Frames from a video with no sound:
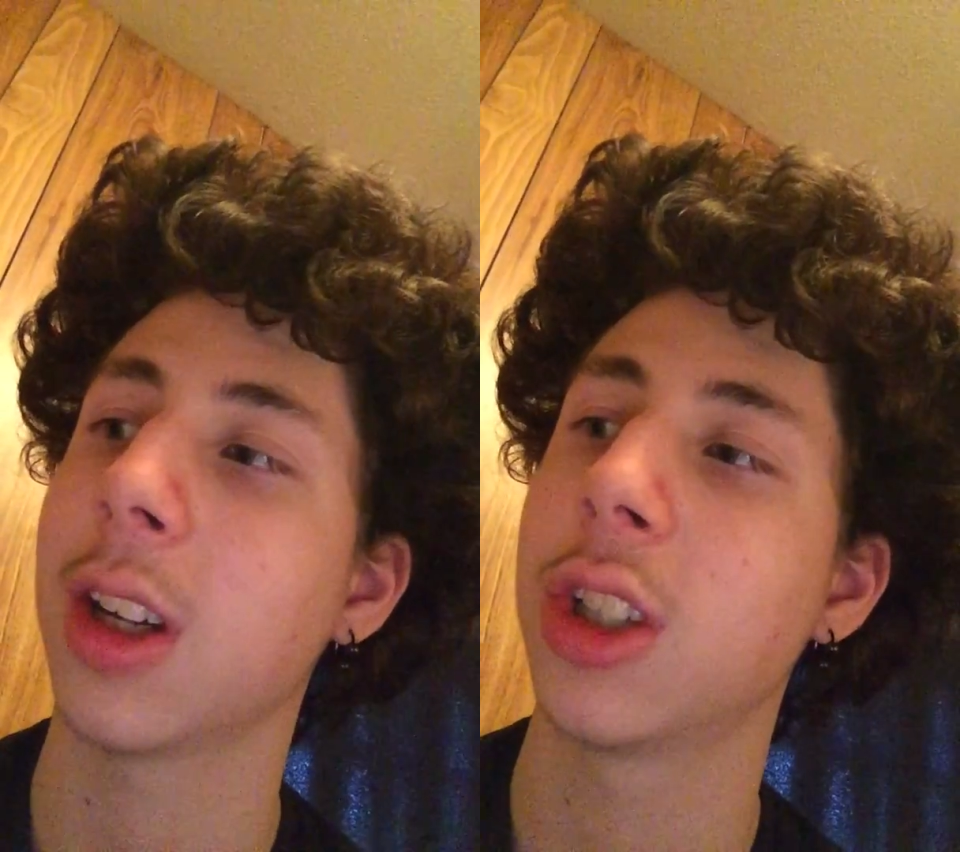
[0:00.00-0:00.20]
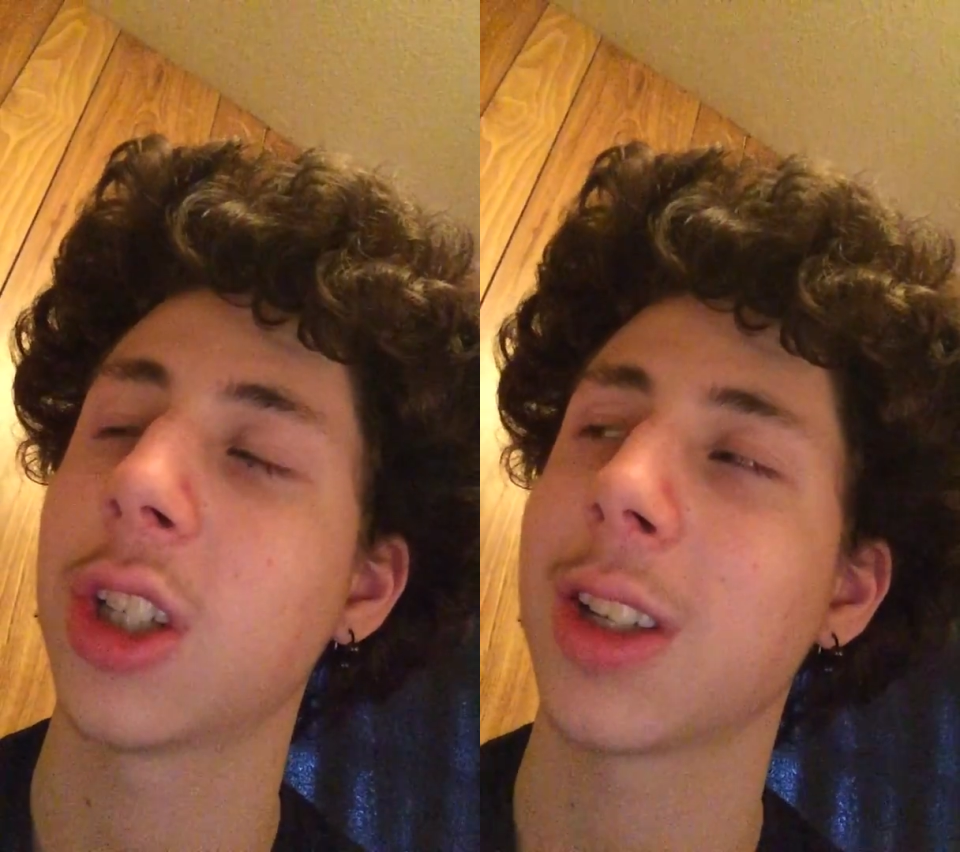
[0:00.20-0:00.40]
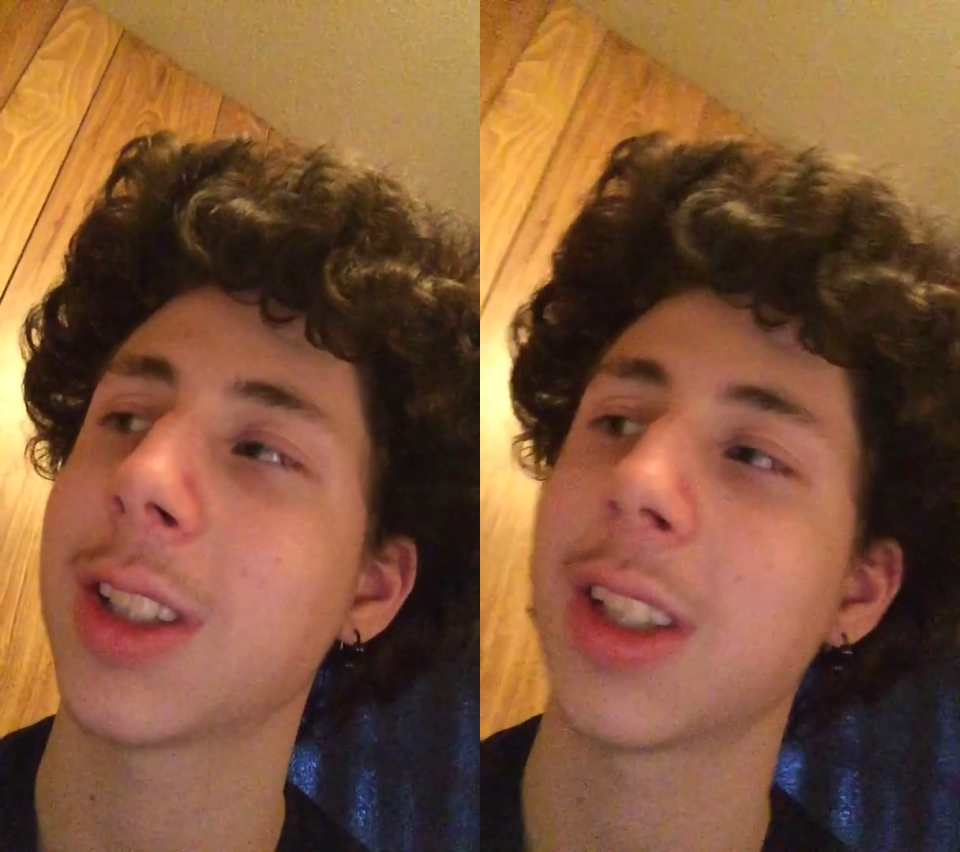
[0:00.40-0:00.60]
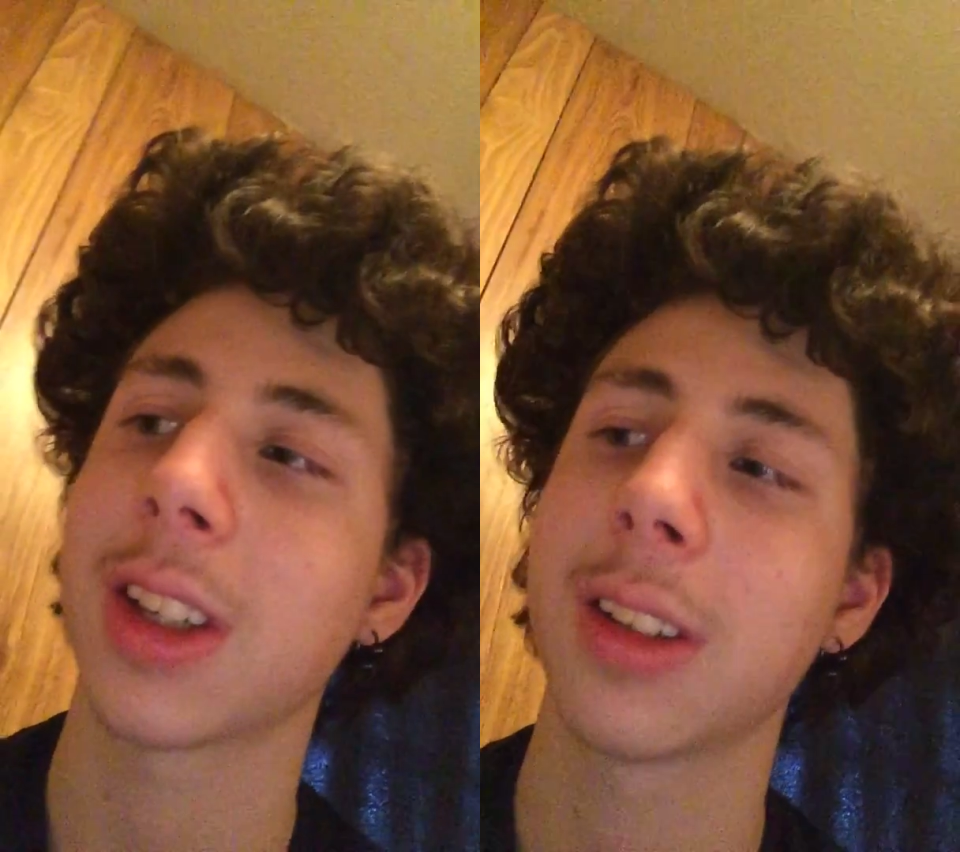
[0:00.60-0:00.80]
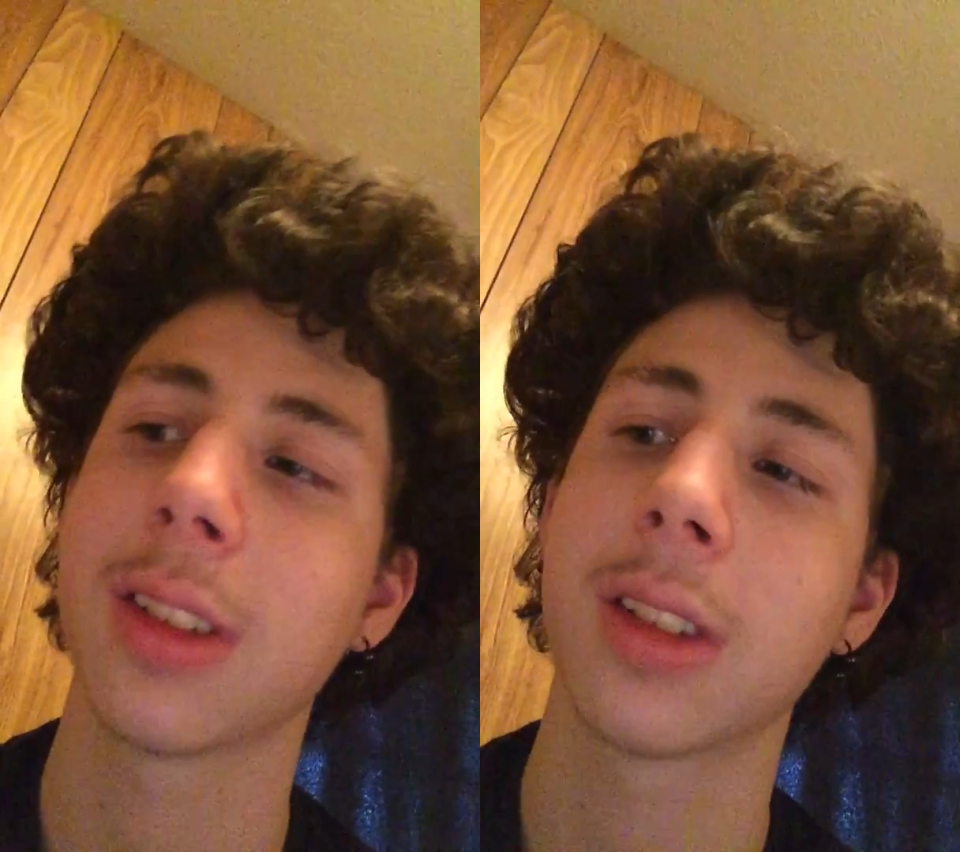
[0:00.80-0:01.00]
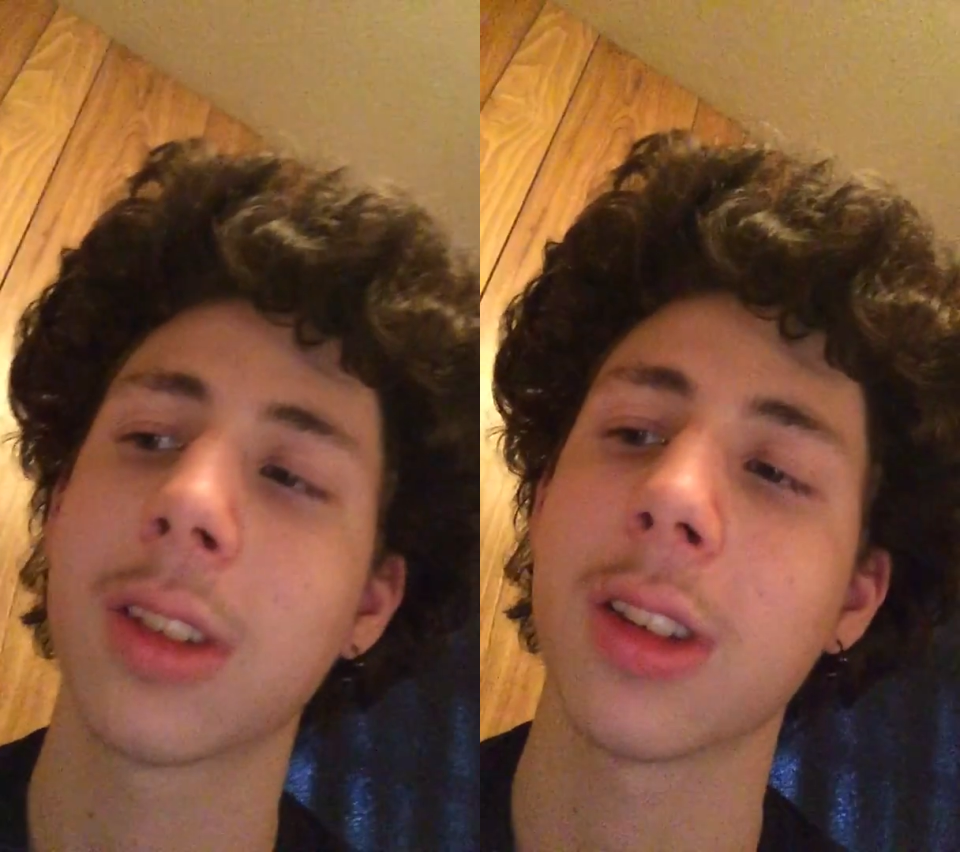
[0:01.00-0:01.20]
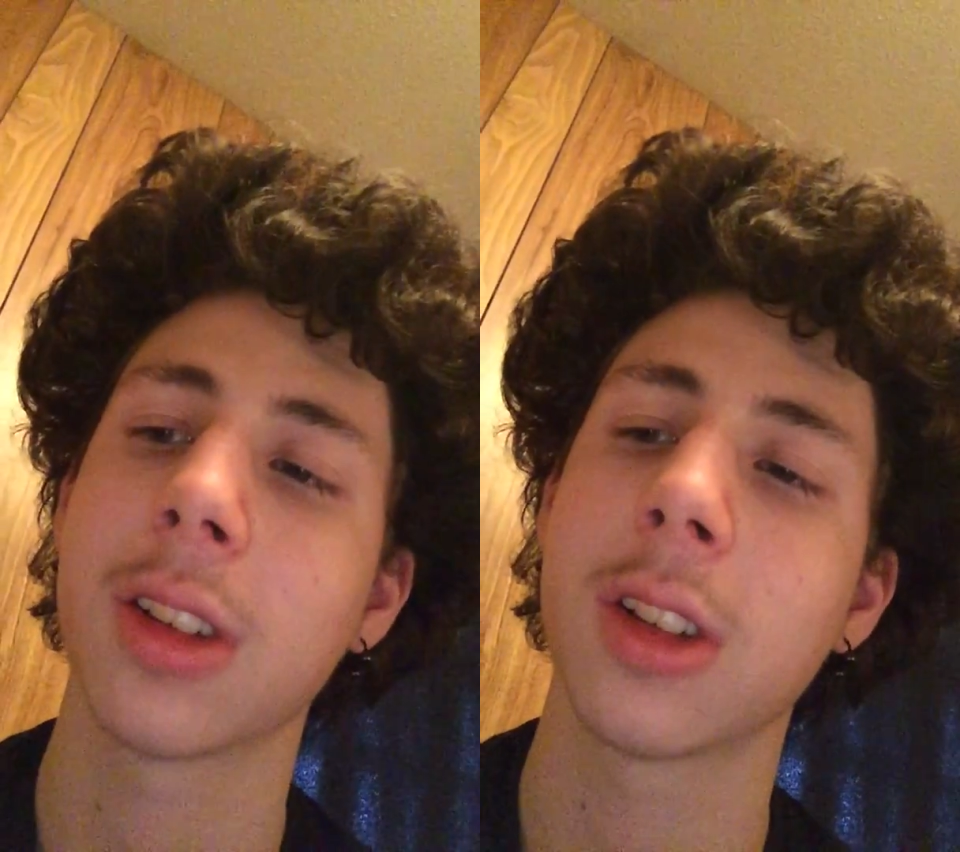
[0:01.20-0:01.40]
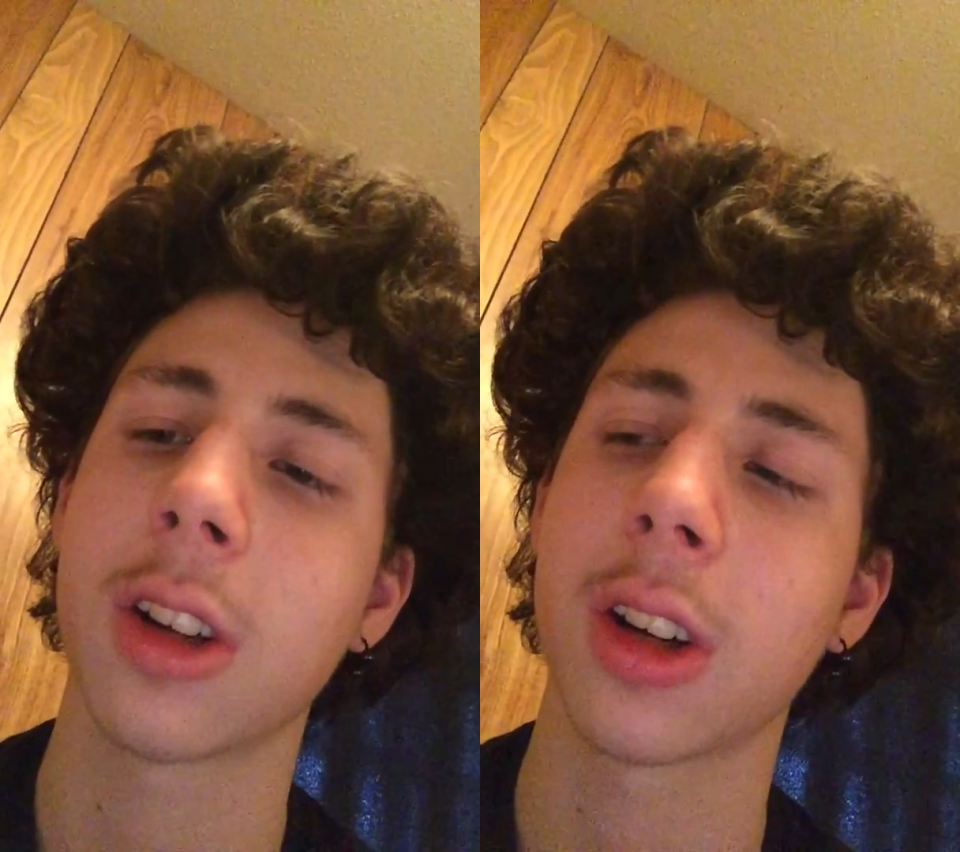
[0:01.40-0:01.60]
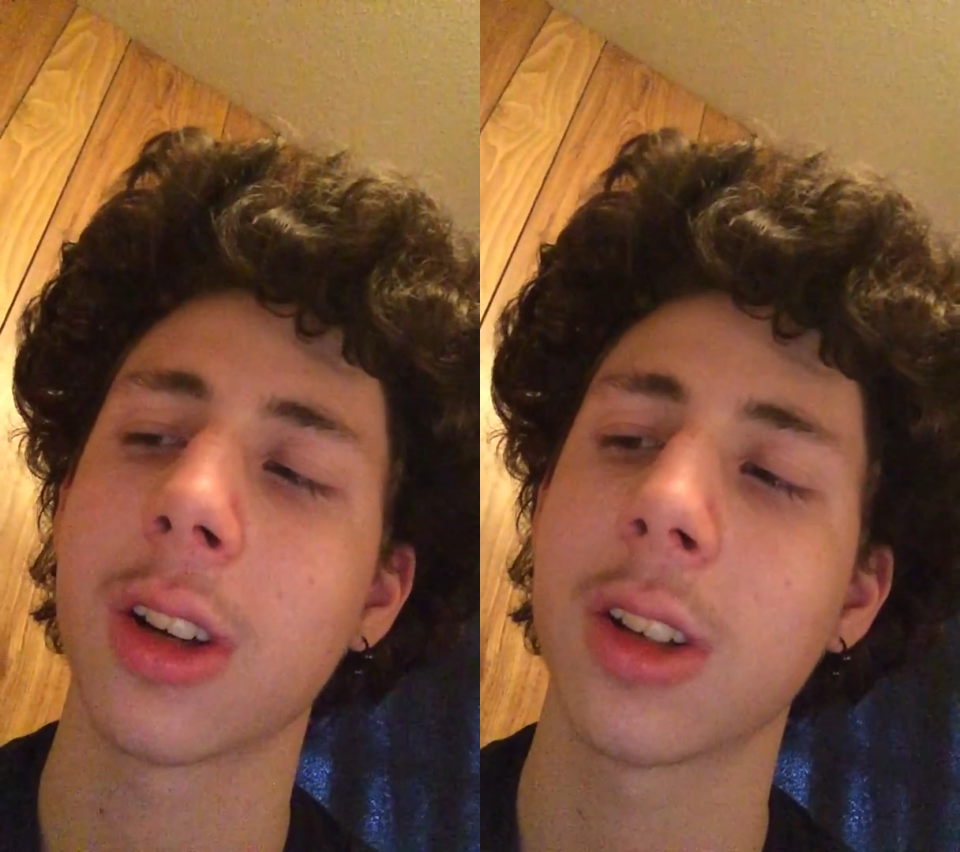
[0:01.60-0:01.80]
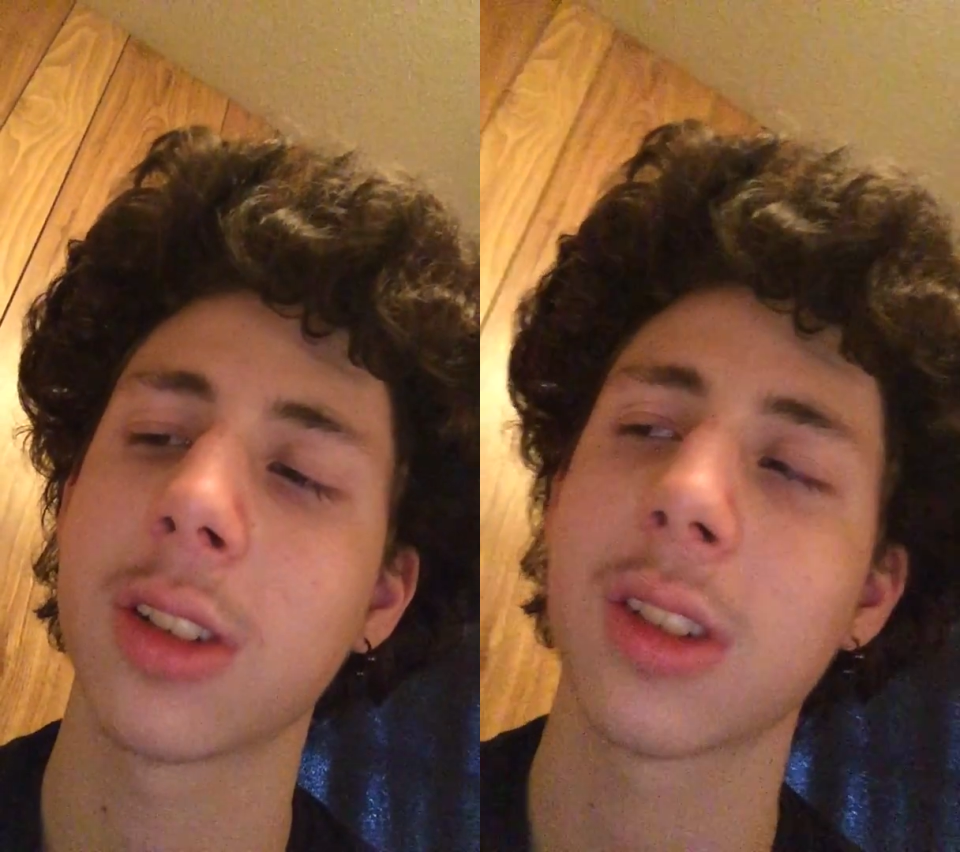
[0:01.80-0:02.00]
adjusting to the
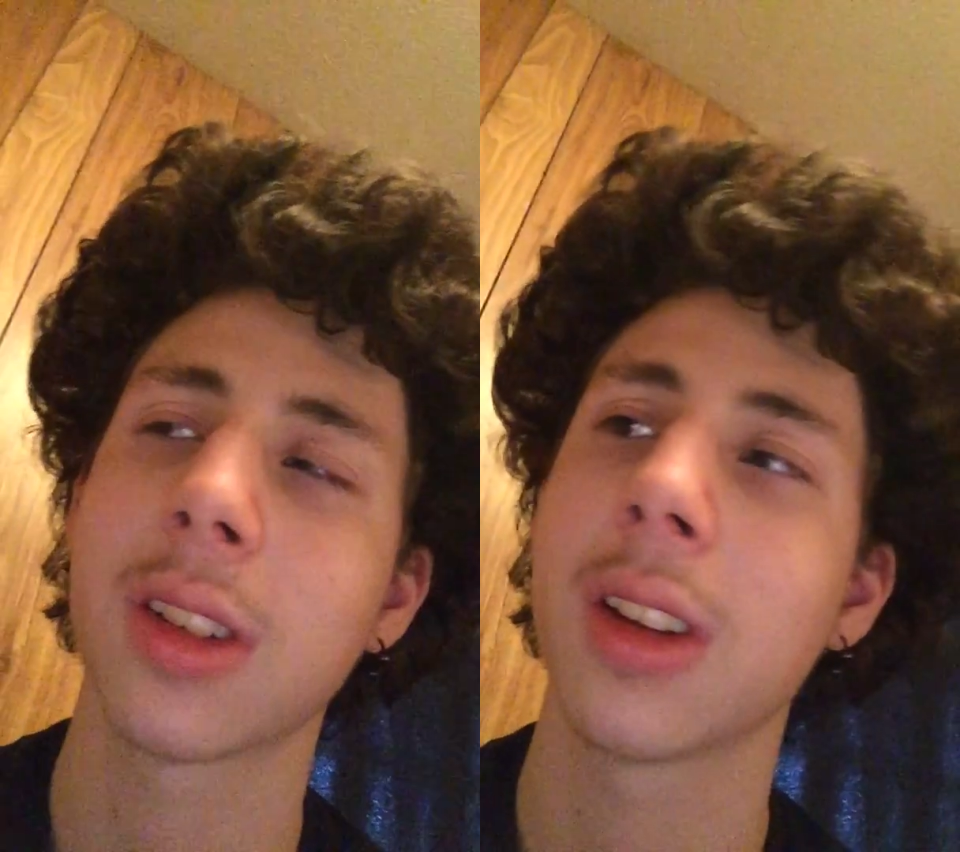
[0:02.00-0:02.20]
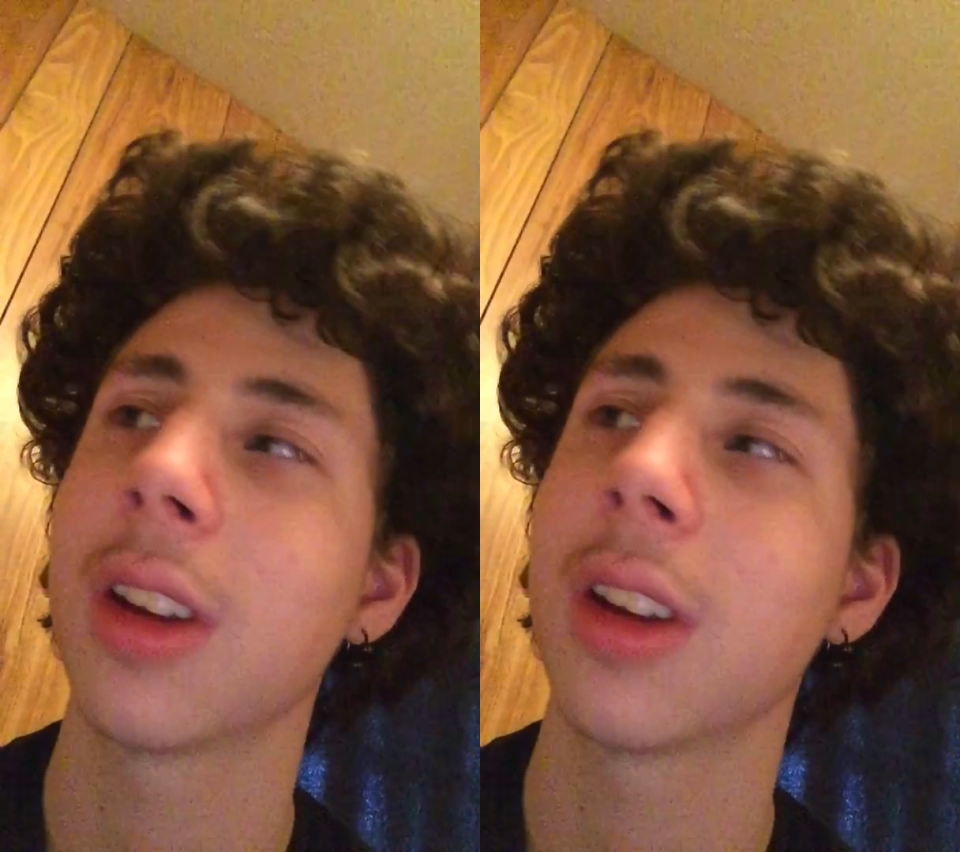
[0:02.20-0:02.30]
darkness.